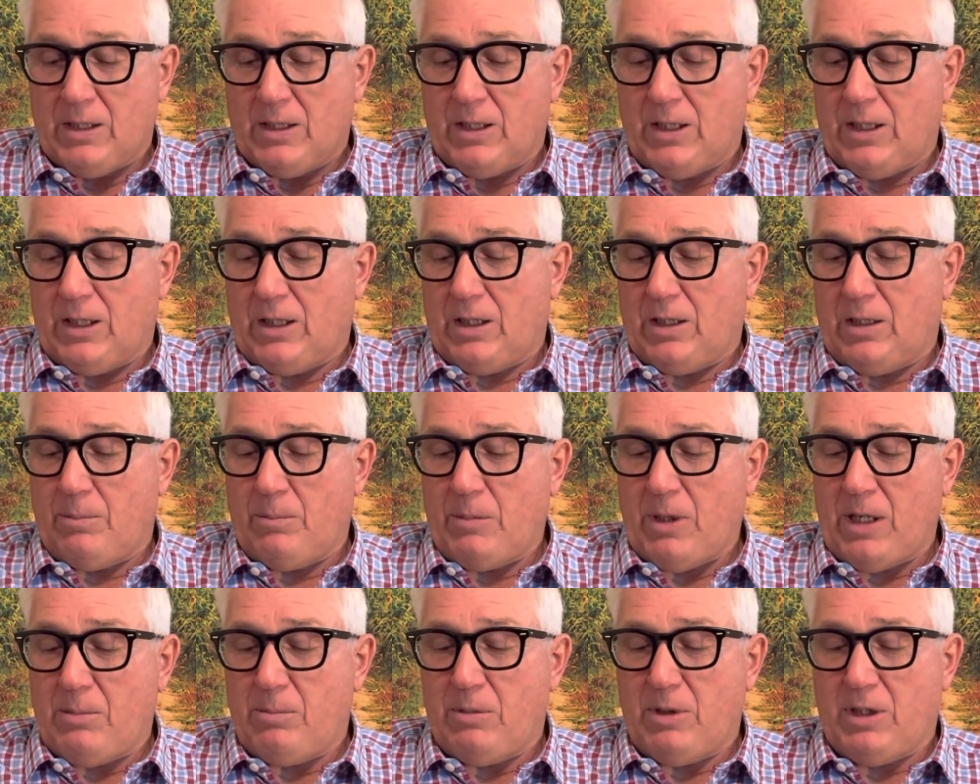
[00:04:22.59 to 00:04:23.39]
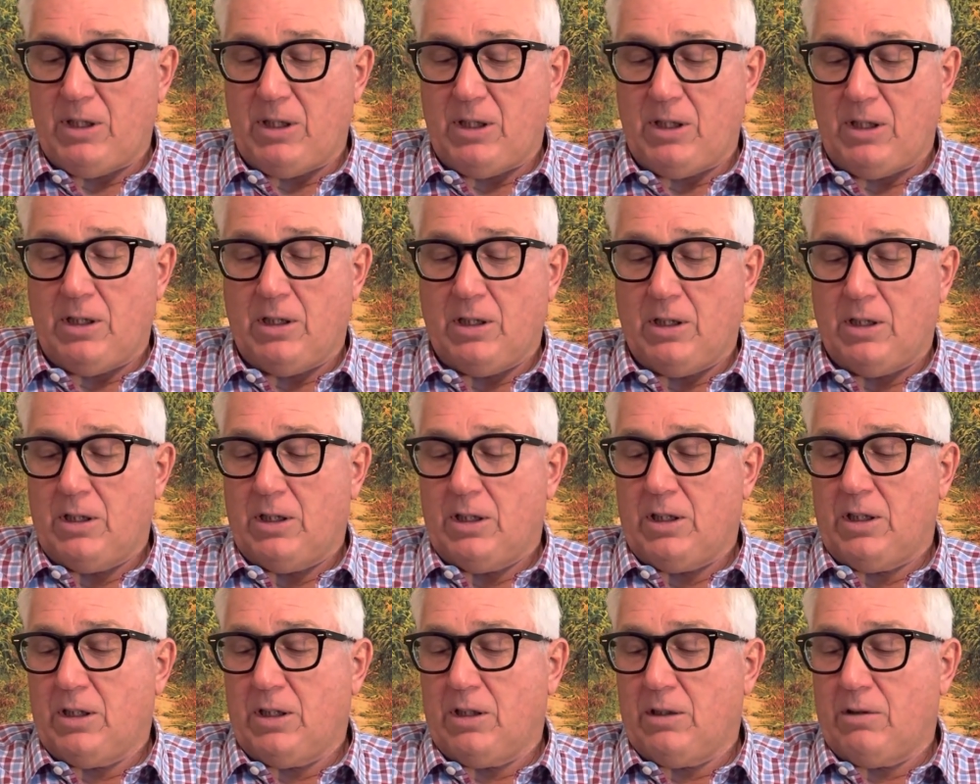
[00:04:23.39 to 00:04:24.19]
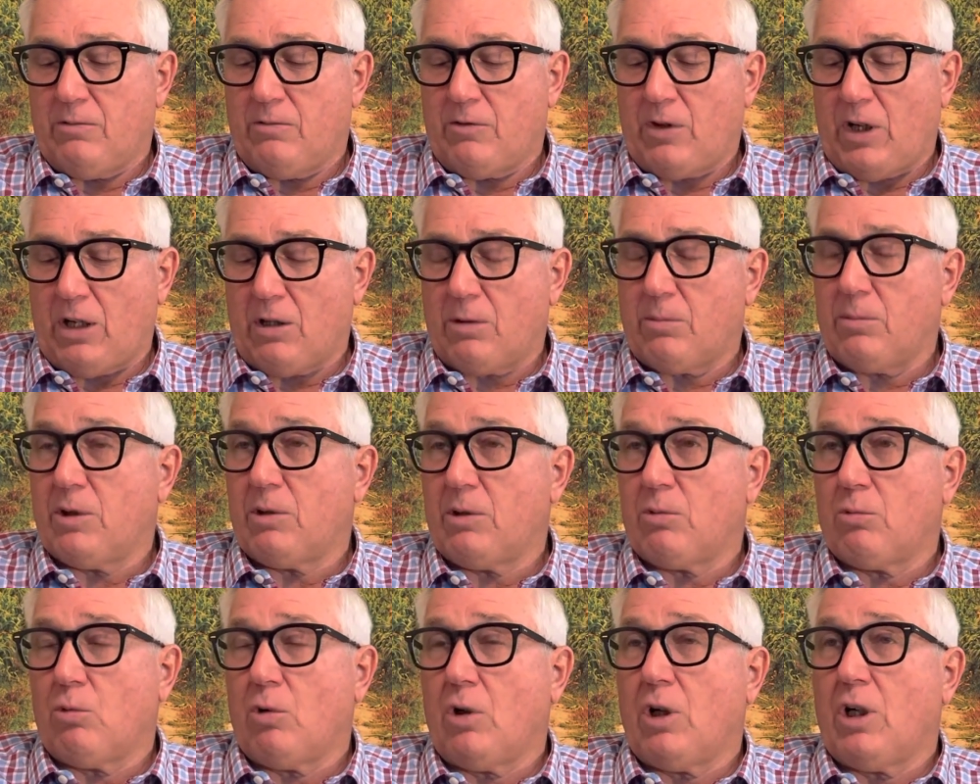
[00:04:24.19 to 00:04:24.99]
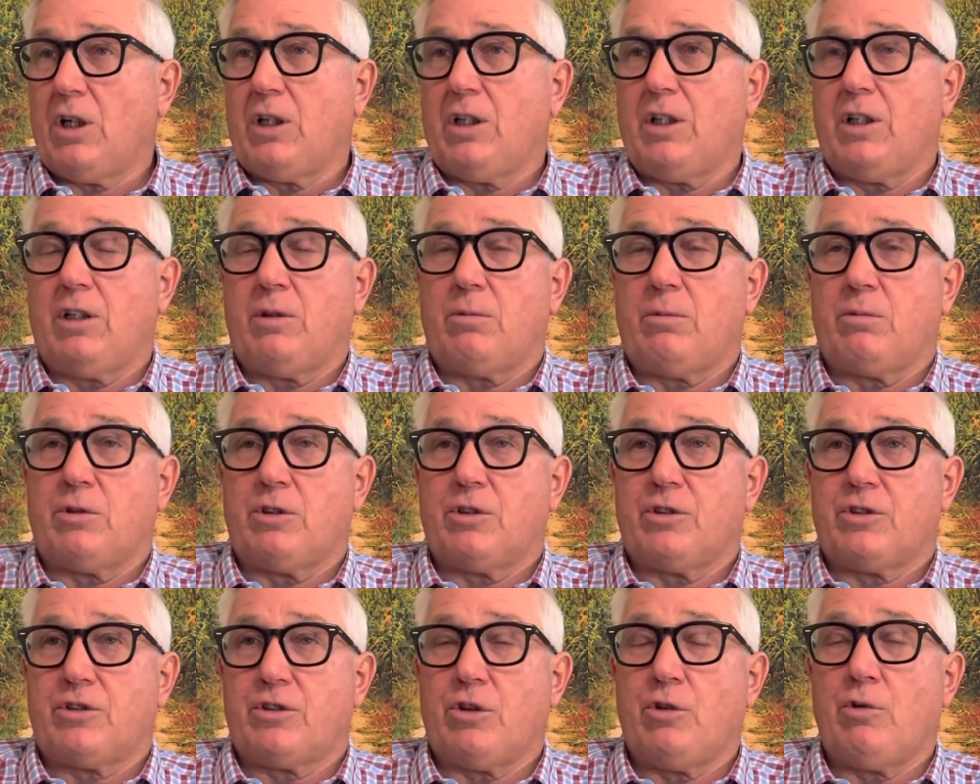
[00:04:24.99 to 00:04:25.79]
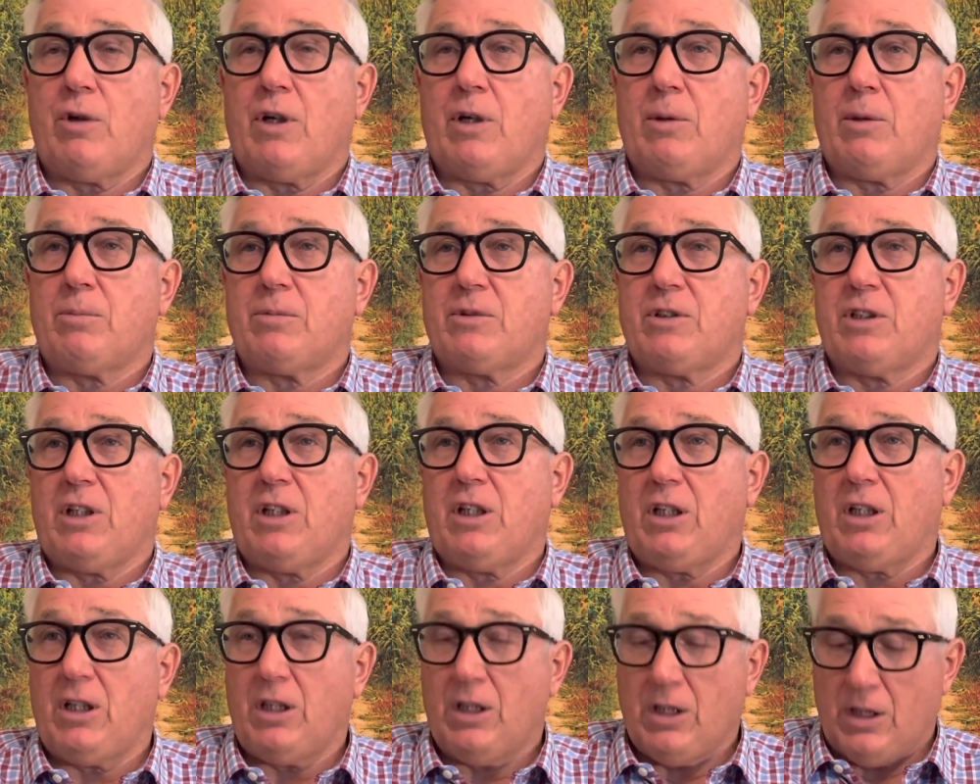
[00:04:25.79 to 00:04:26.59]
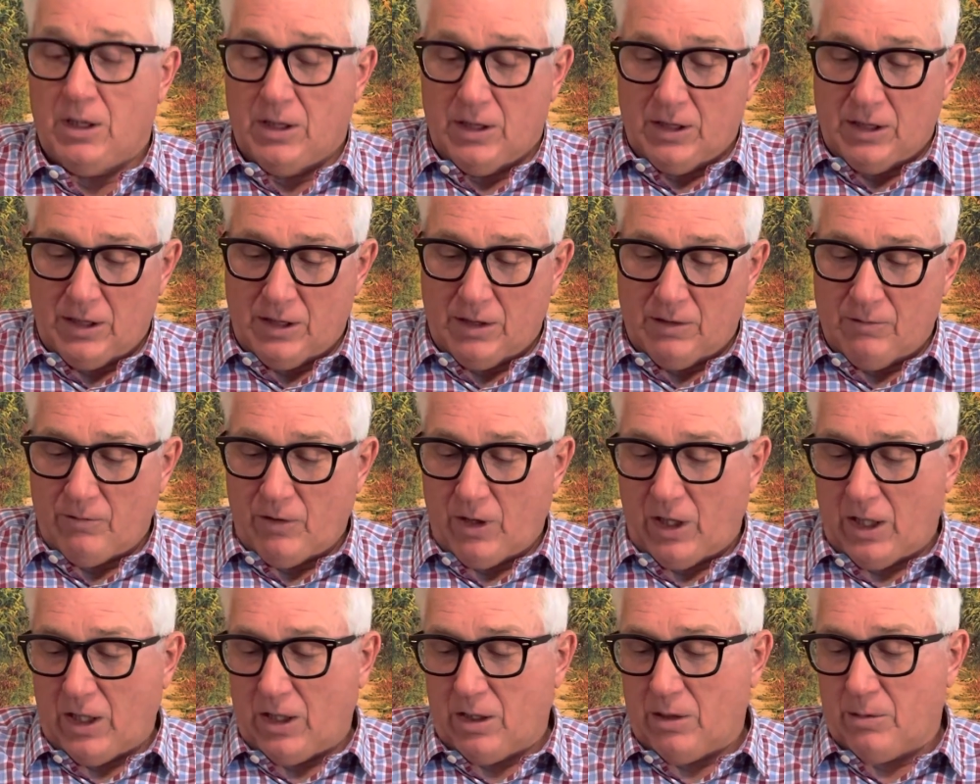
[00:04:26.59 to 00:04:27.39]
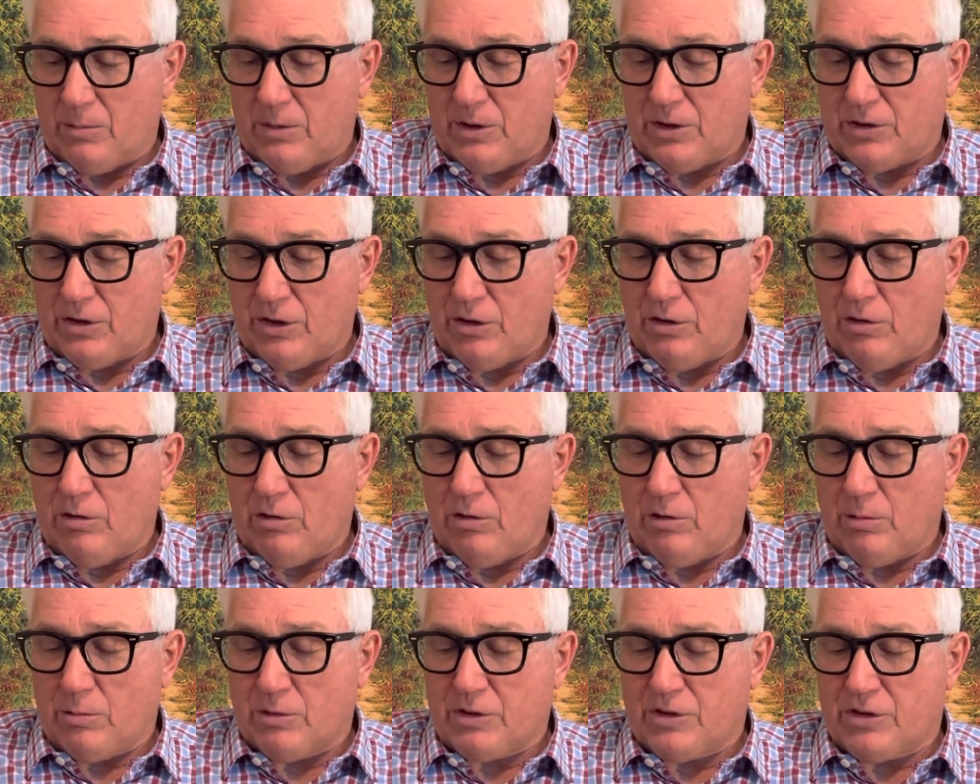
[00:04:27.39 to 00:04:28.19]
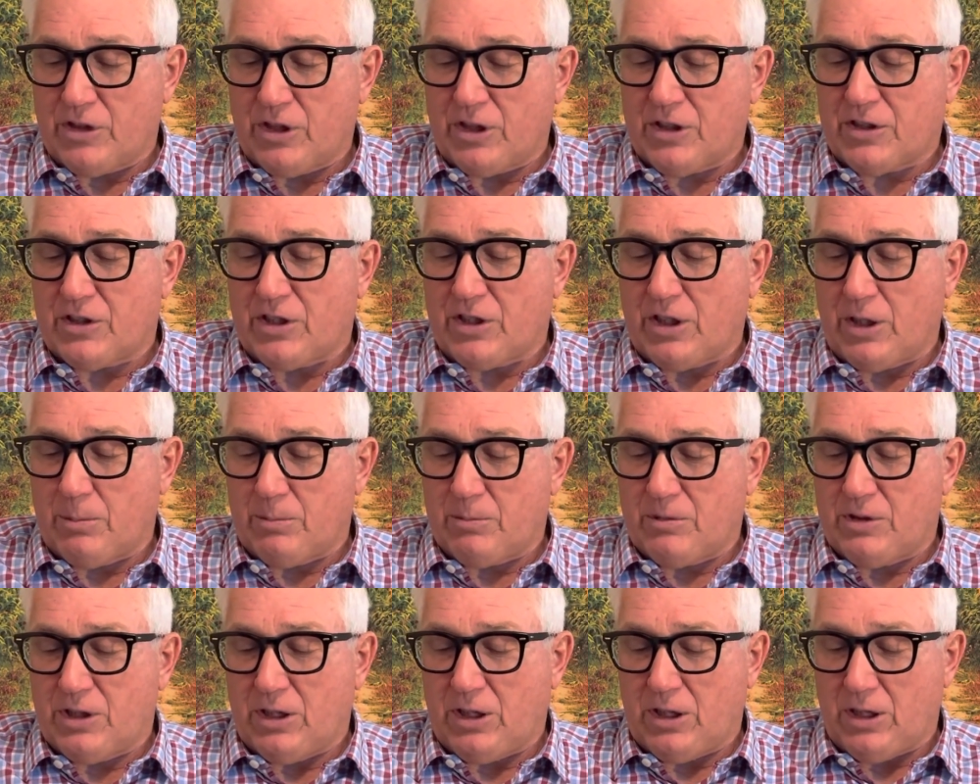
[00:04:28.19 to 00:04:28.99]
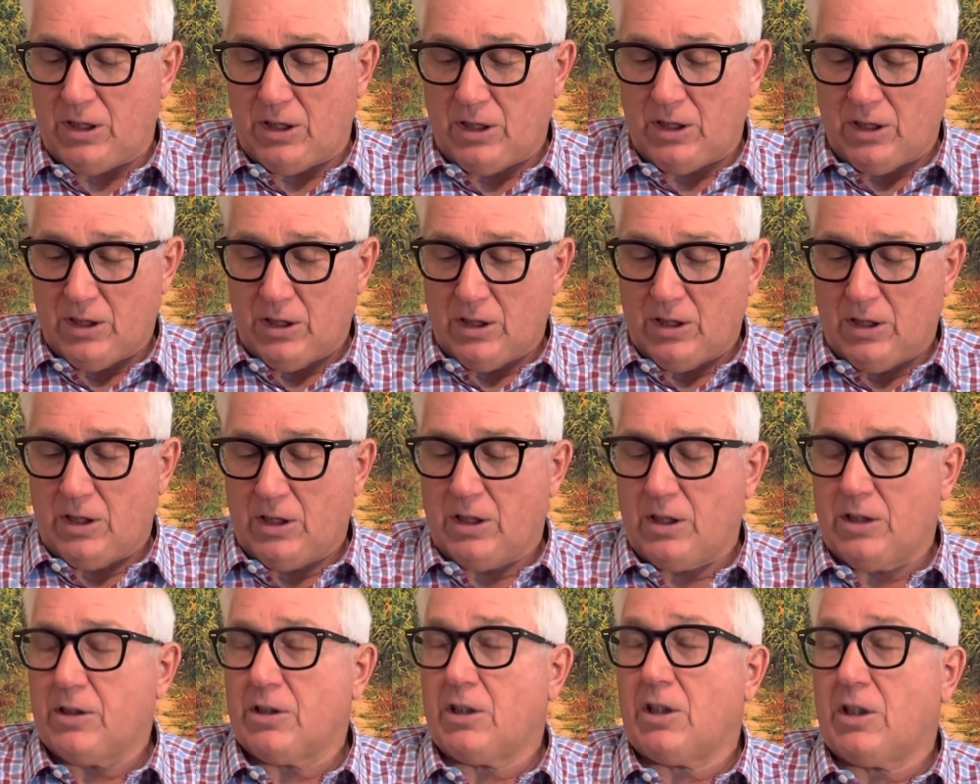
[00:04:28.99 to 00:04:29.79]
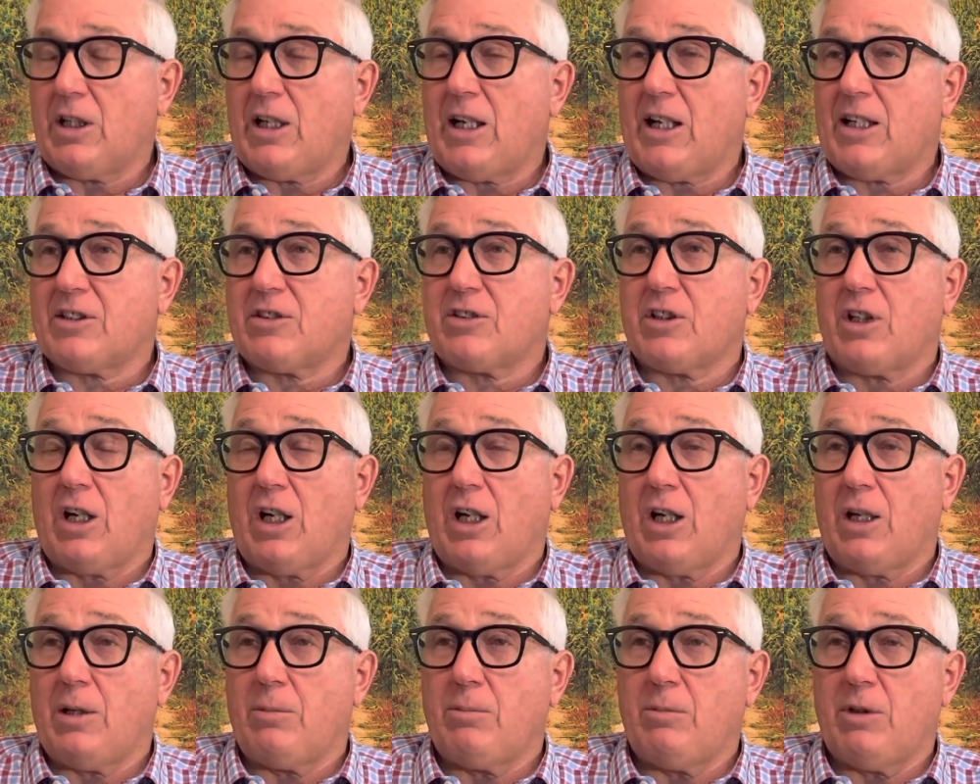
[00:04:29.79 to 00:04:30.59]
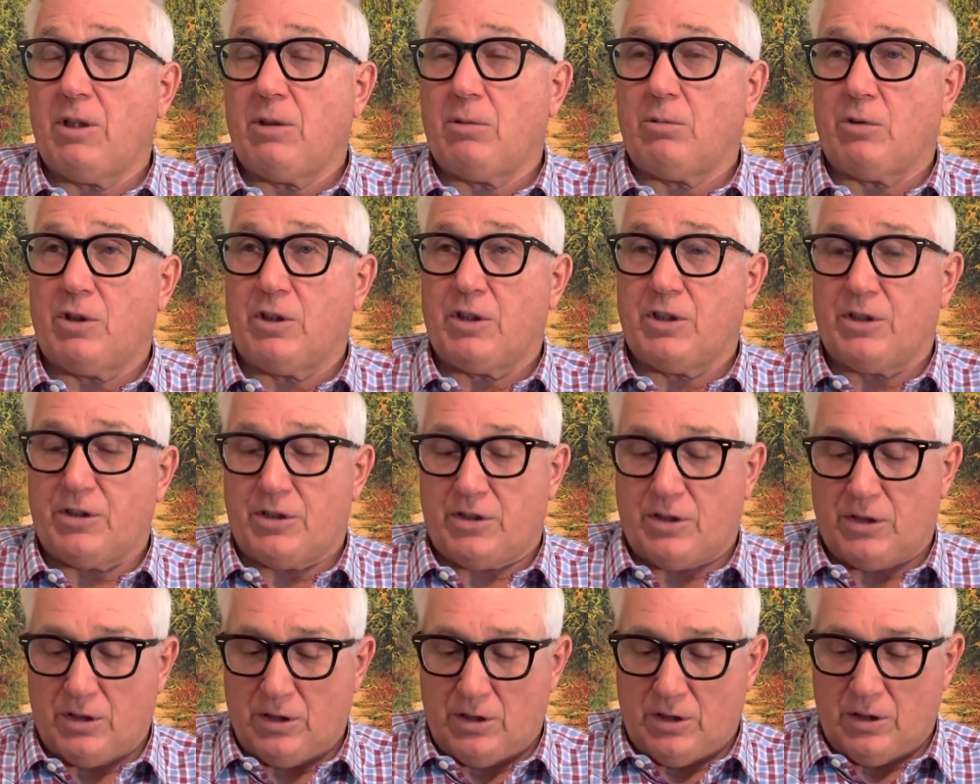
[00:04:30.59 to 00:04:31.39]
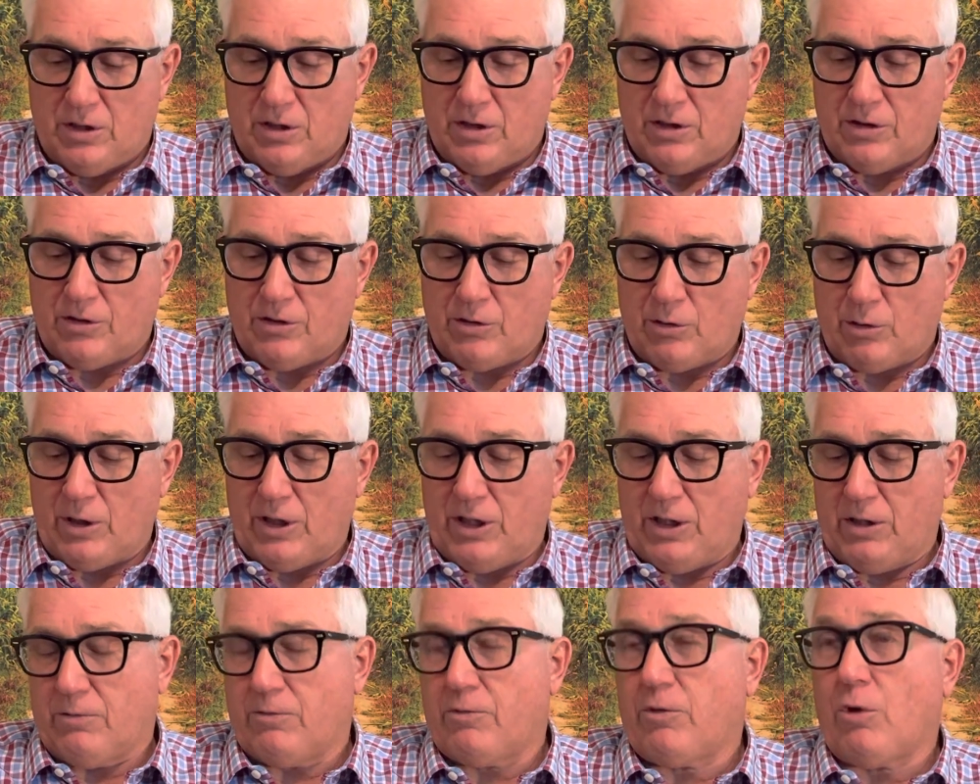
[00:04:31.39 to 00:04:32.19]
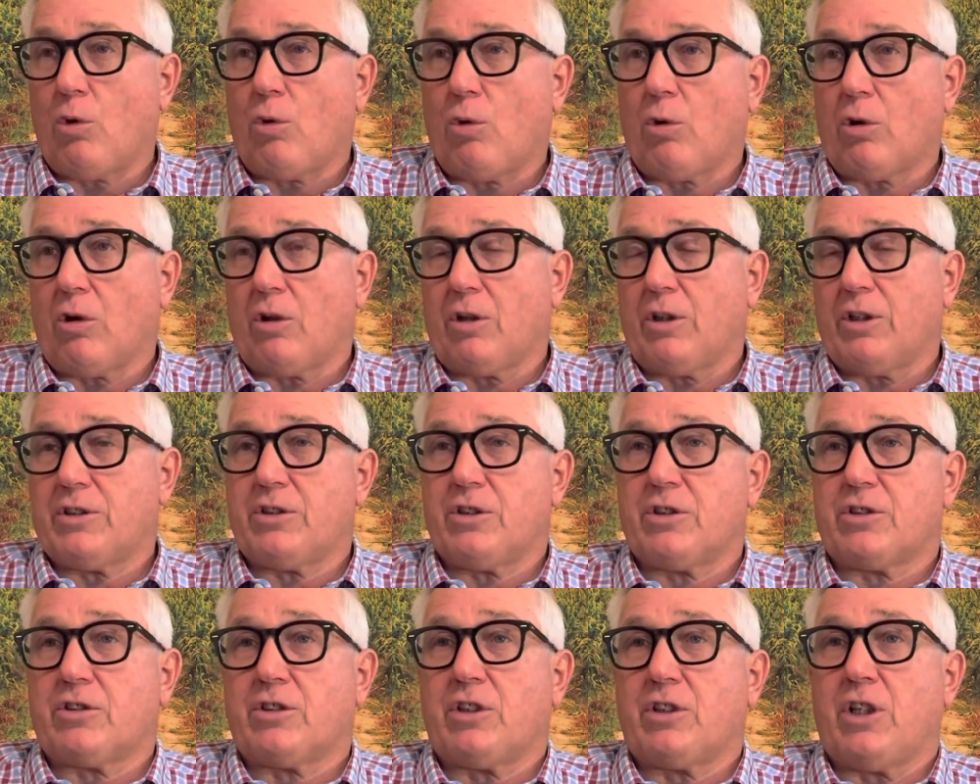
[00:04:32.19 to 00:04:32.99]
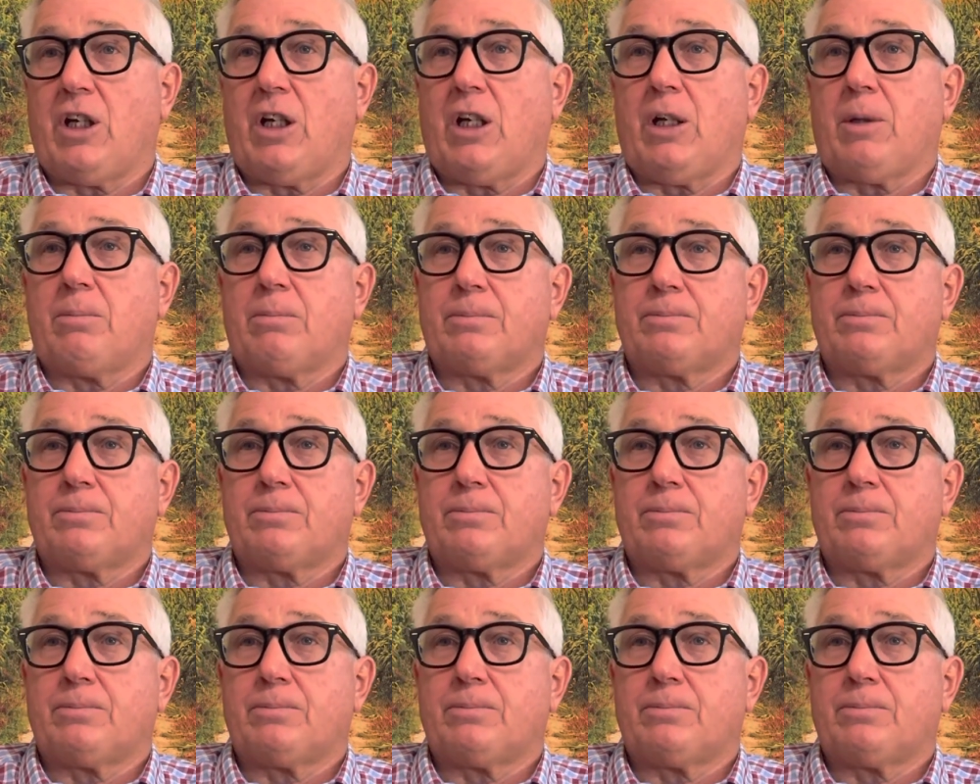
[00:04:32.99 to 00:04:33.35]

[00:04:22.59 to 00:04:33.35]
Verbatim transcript: uh, maybe in environment one, it was two MT, in environment two, it was six MT, and the last time it was three and four, let's just say.